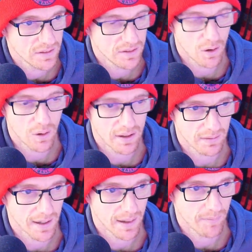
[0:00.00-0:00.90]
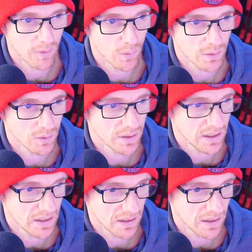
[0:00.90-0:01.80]
diagram for what you would
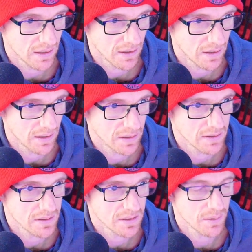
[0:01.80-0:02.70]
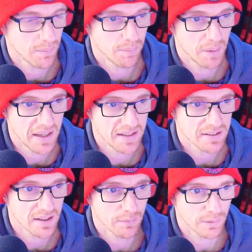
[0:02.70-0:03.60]
need to
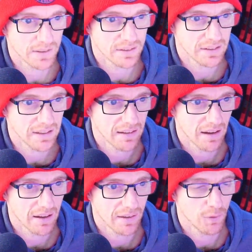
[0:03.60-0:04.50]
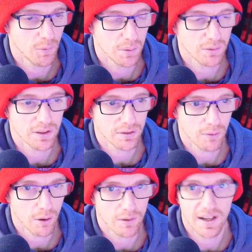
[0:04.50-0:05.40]
piece a rig together if you're building your own.